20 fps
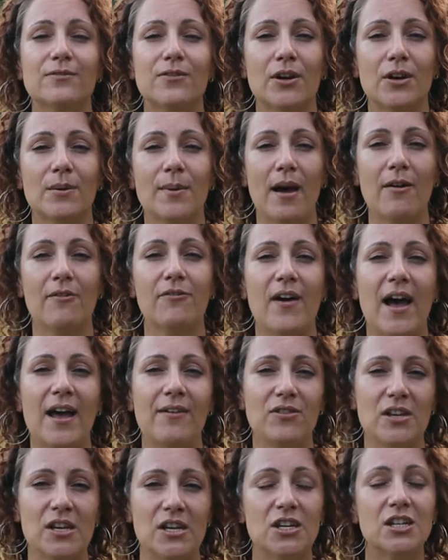for about
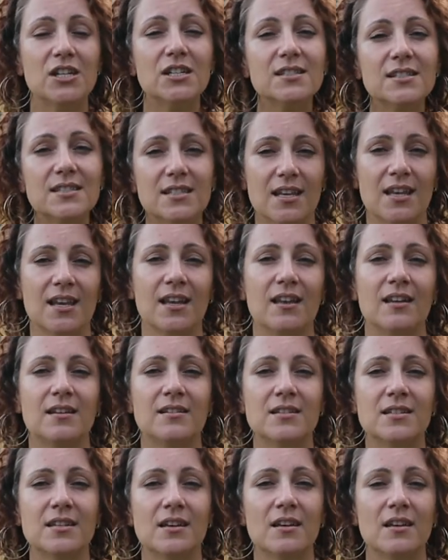5 years.
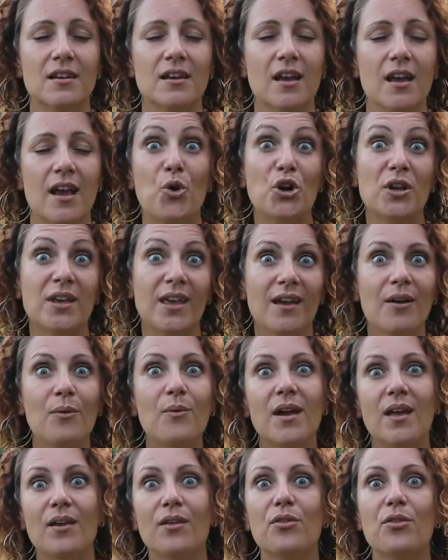And
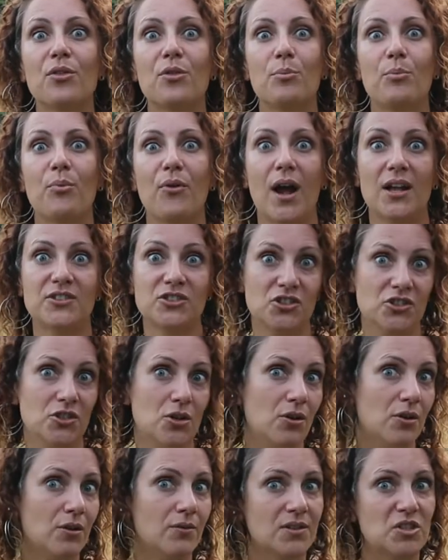working with Project
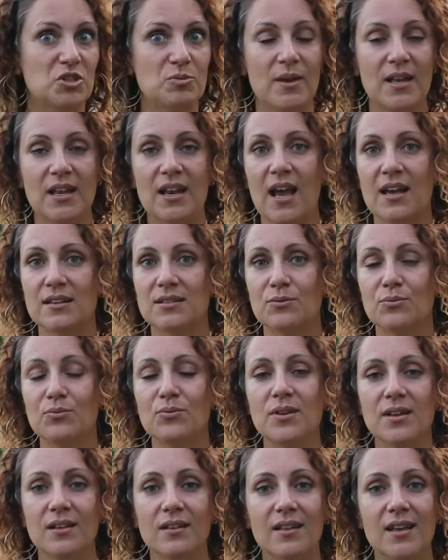Yoga Richmond has
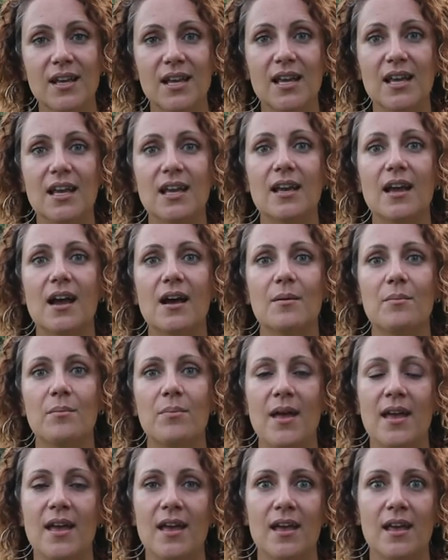really
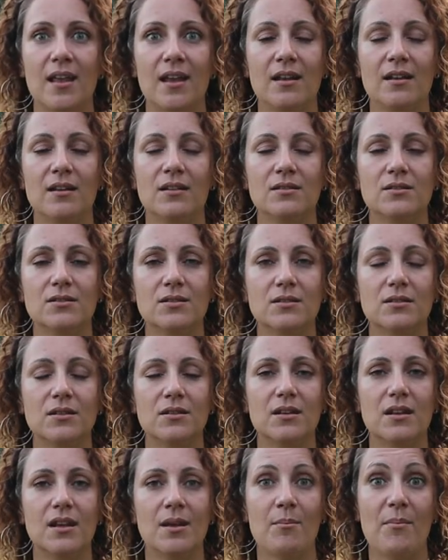been
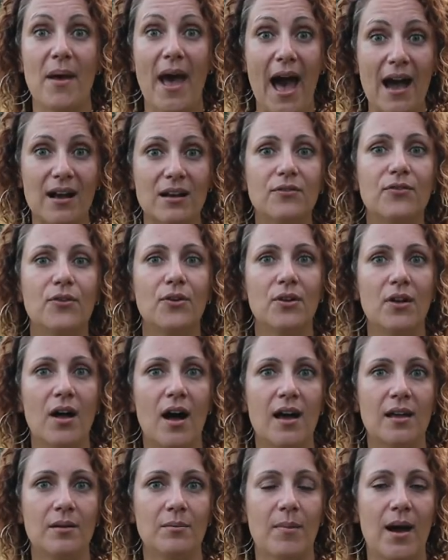impactful
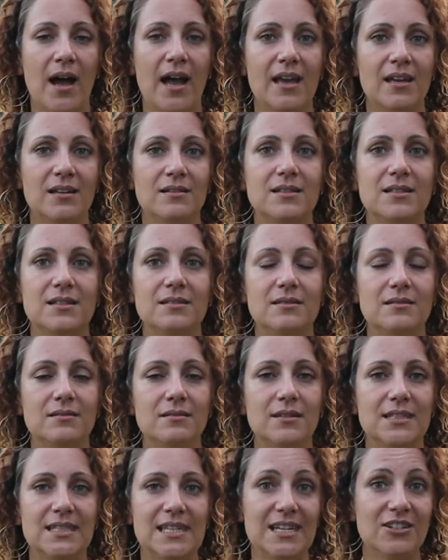on my
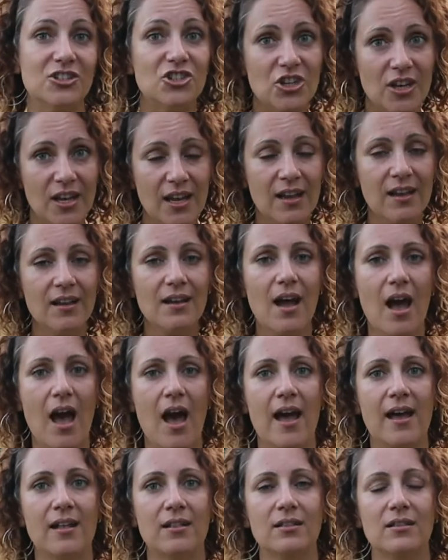teaching.
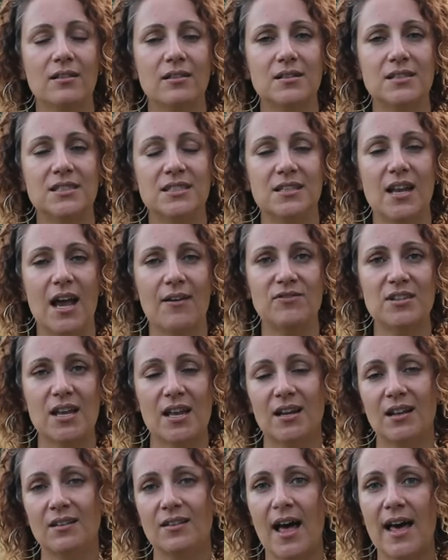I have
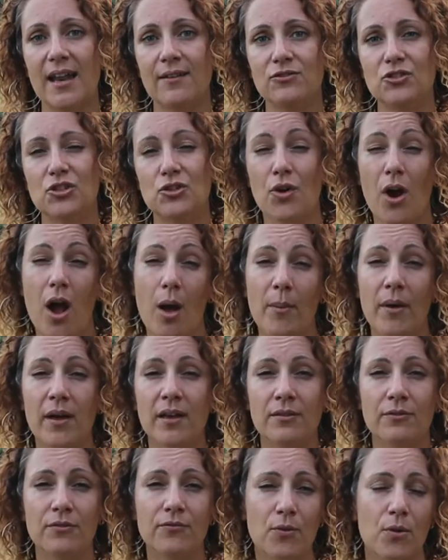done a lot of
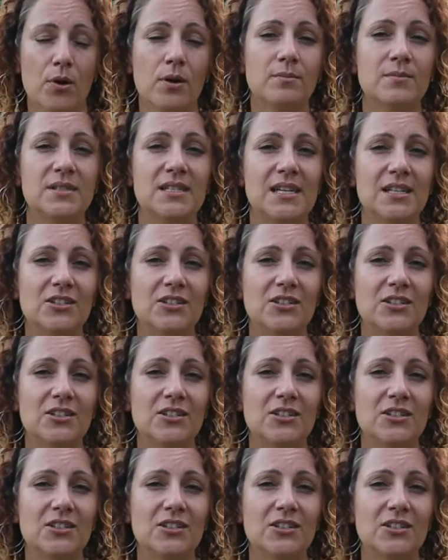trauma-informed